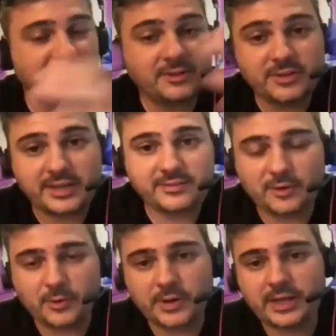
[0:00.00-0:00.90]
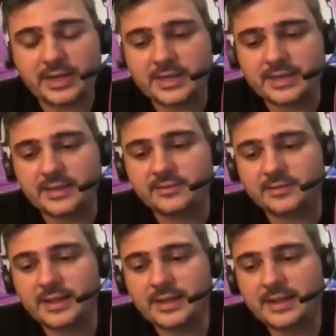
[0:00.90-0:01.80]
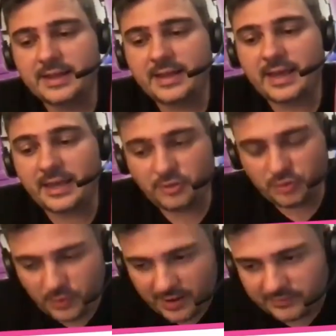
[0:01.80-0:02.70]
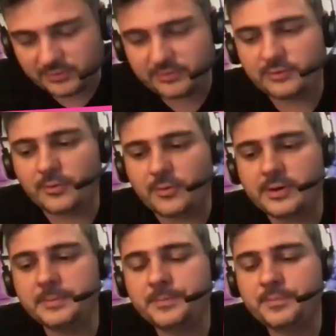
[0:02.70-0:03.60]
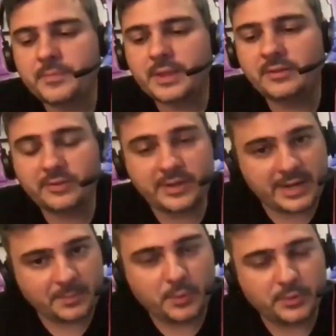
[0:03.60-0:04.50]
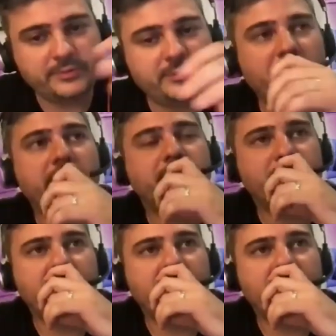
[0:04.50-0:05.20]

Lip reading: And today's story is a travel story. It's an airport story.